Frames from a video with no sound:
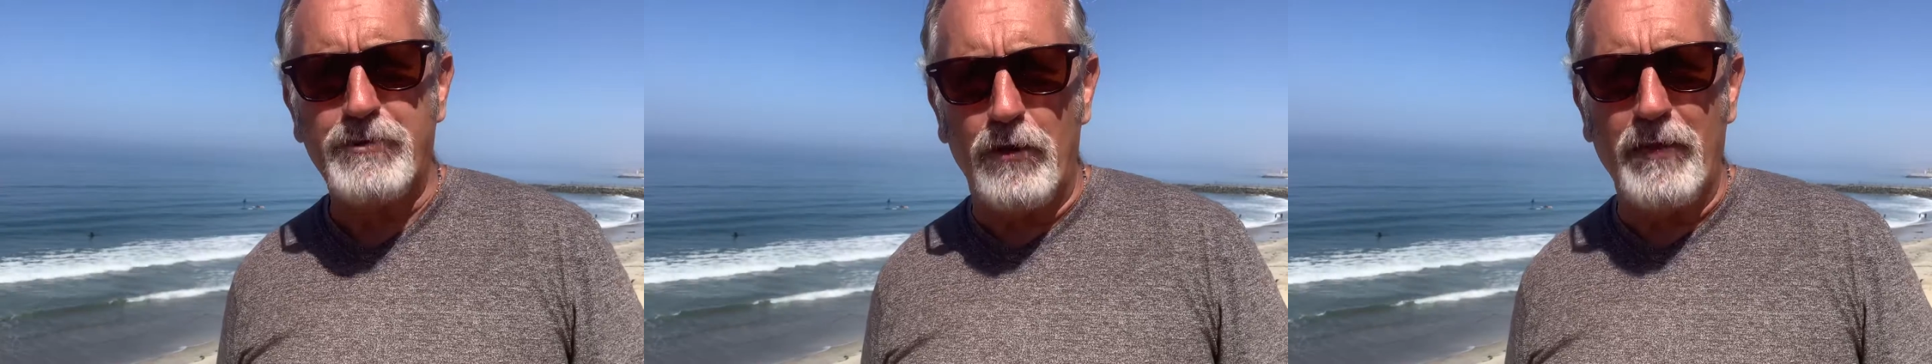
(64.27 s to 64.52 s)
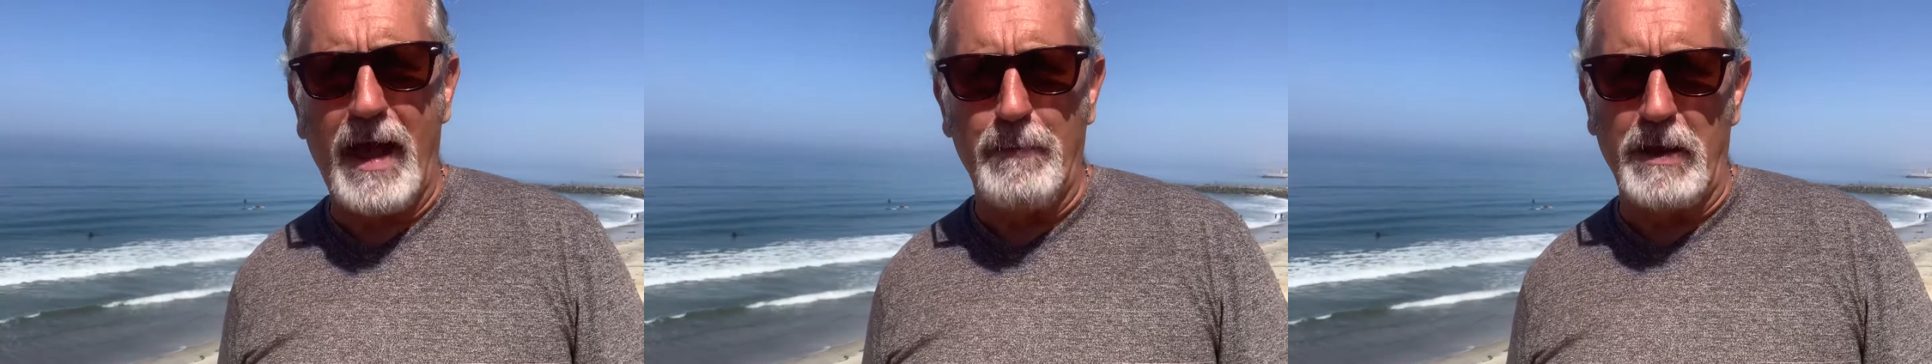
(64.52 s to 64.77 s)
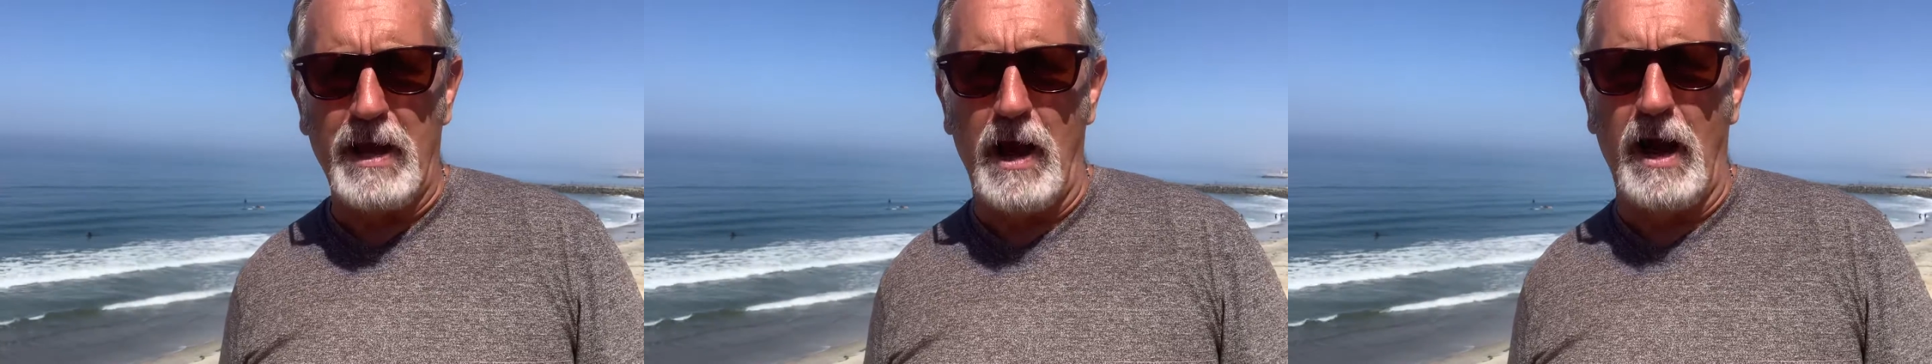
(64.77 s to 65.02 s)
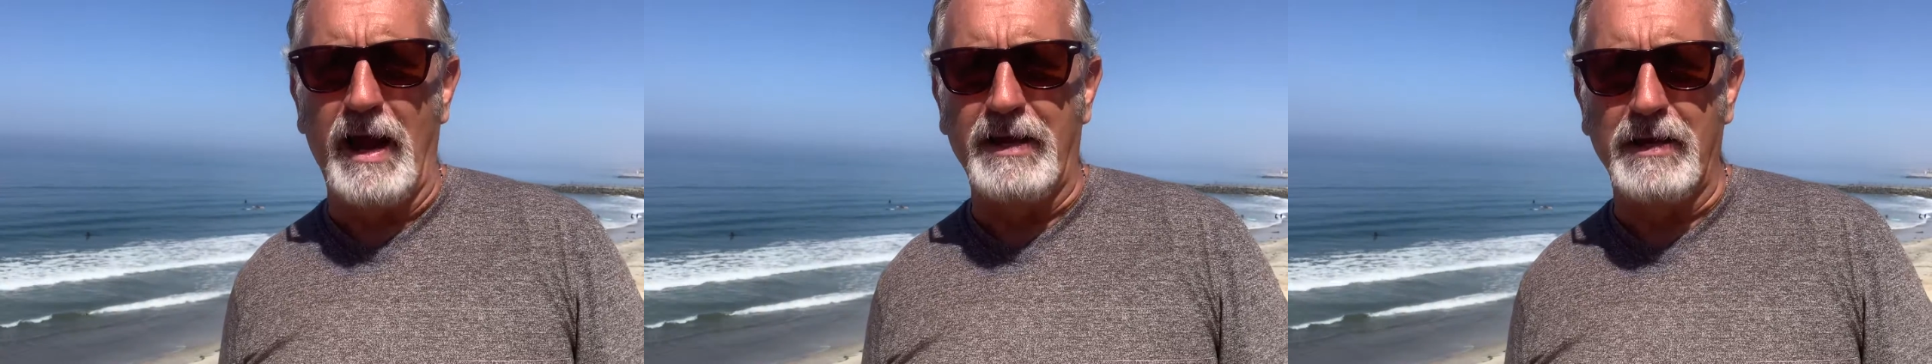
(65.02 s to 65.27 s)
all that
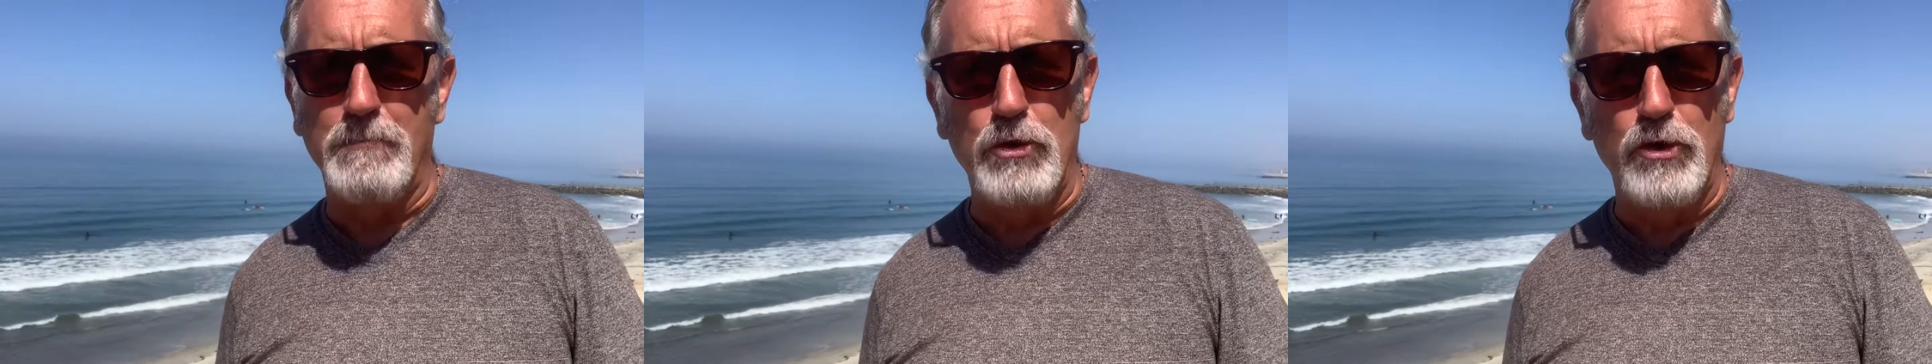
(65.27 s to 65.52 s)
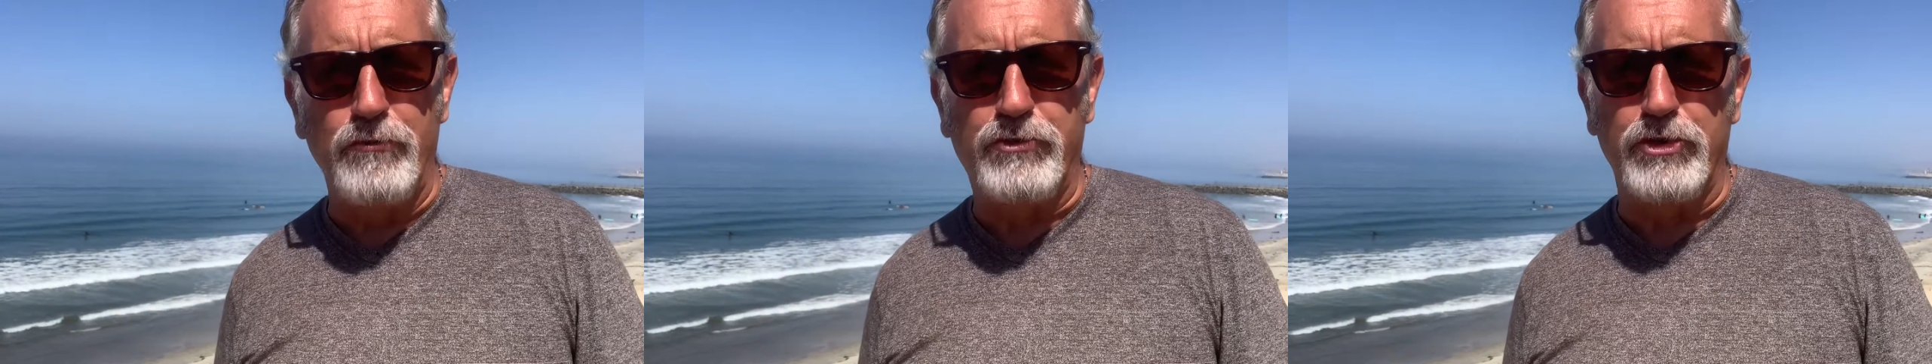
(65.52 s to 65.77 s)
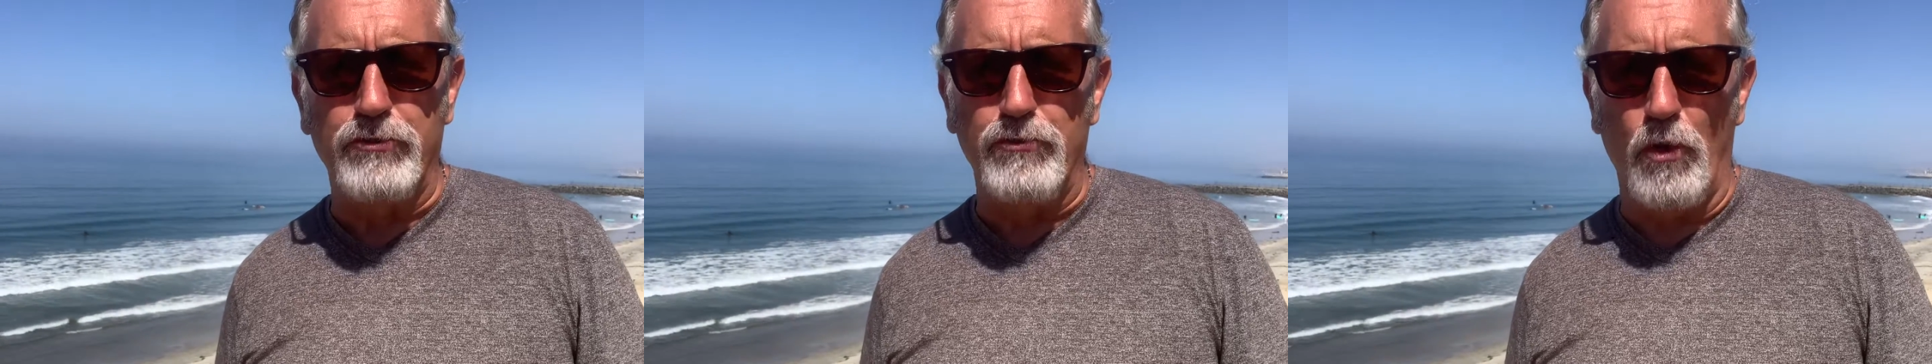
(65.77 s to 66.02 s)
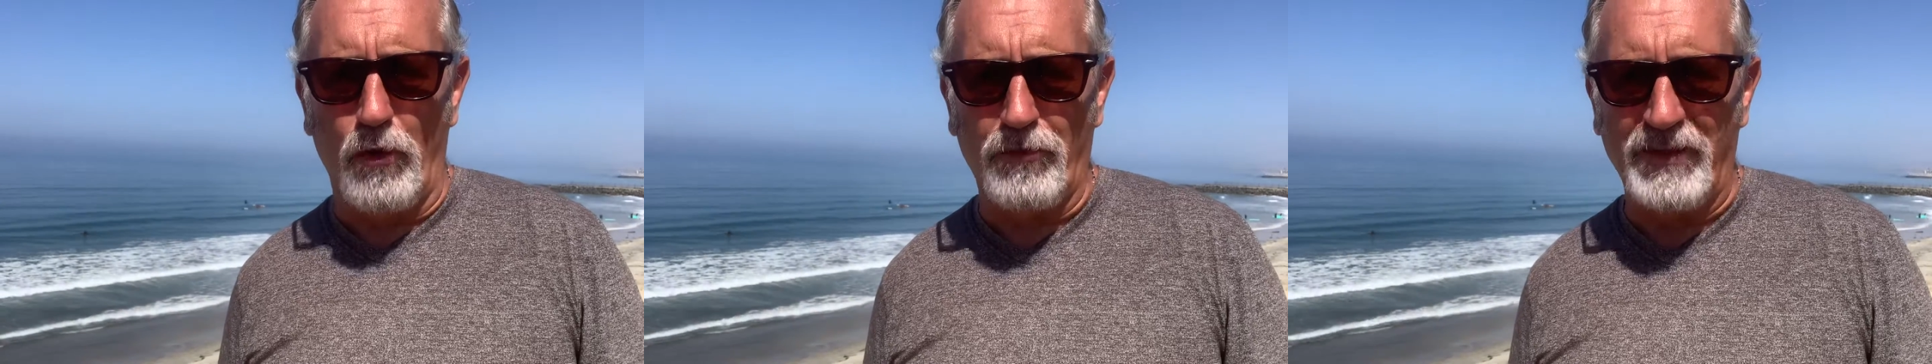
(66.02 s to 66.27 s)
behind and moved to
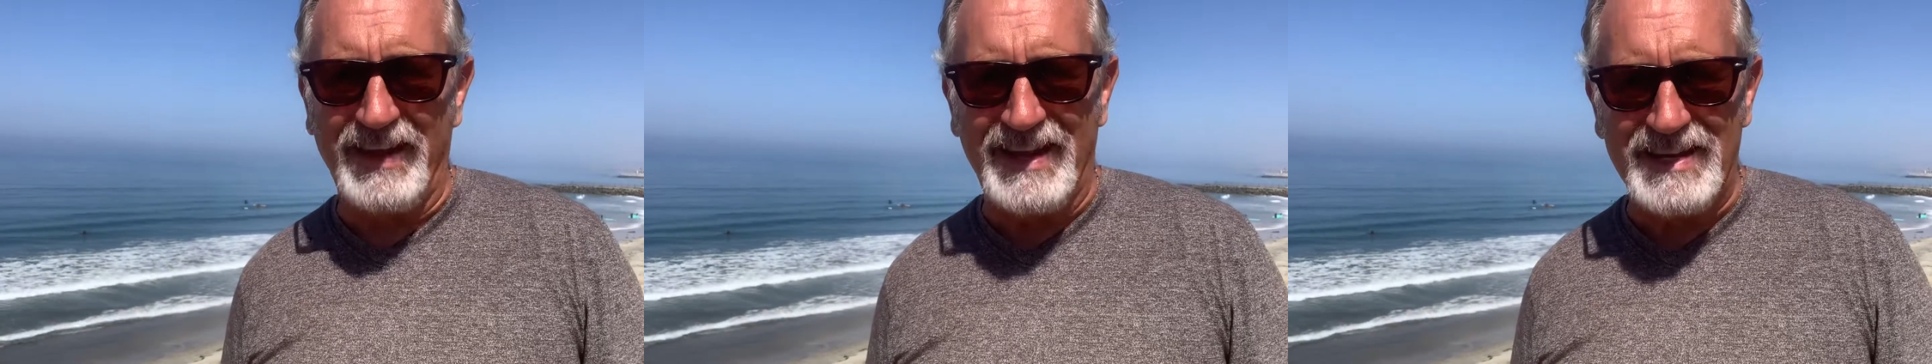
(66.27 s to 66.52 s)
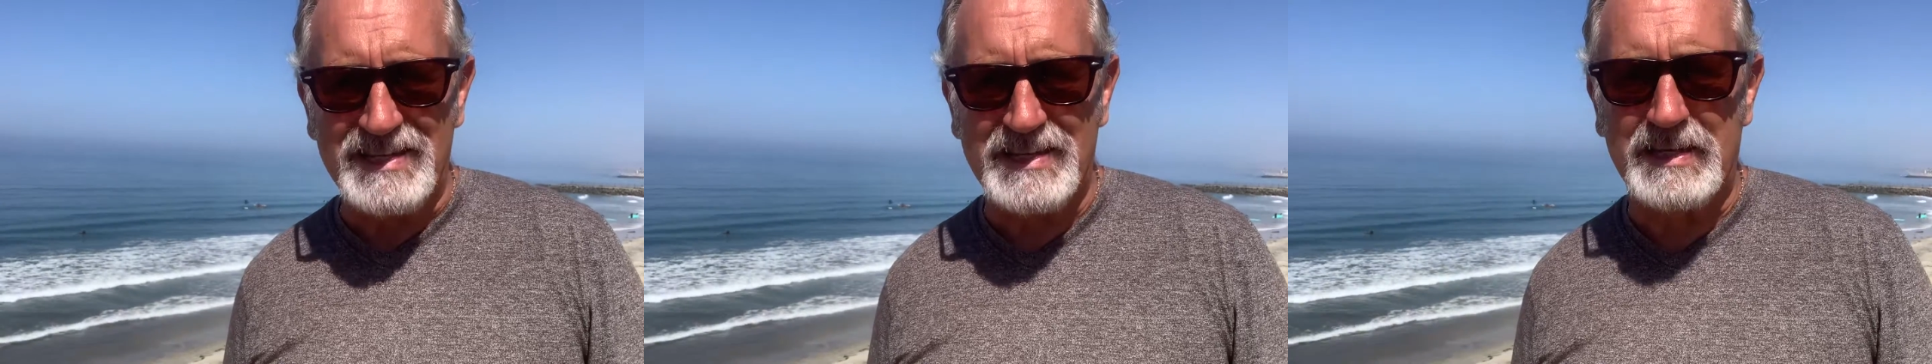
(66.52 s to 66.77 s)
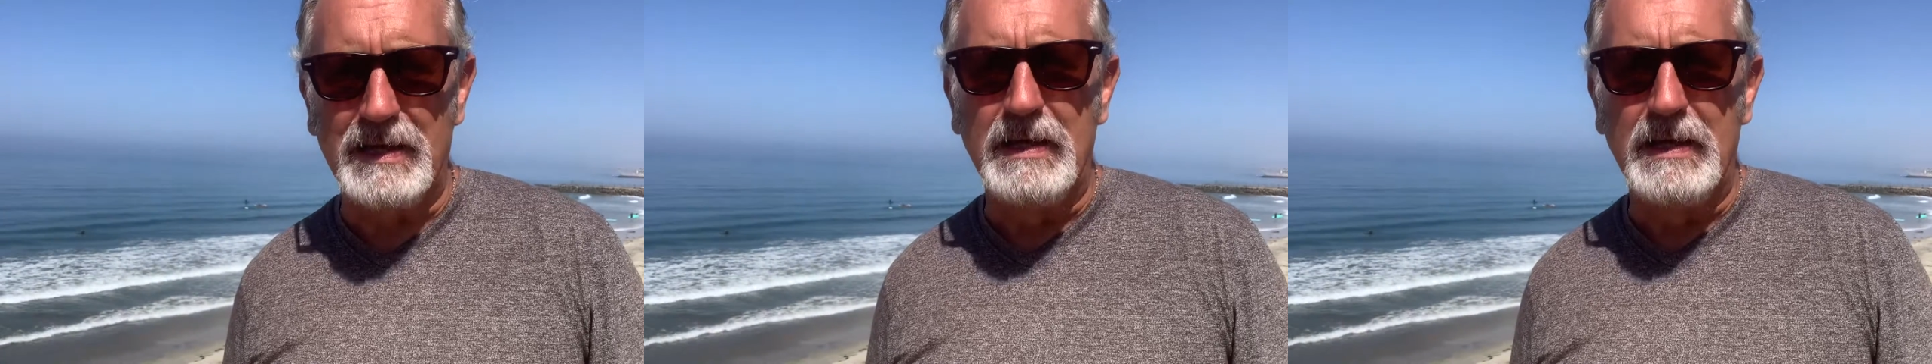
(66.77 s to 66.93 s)
northeast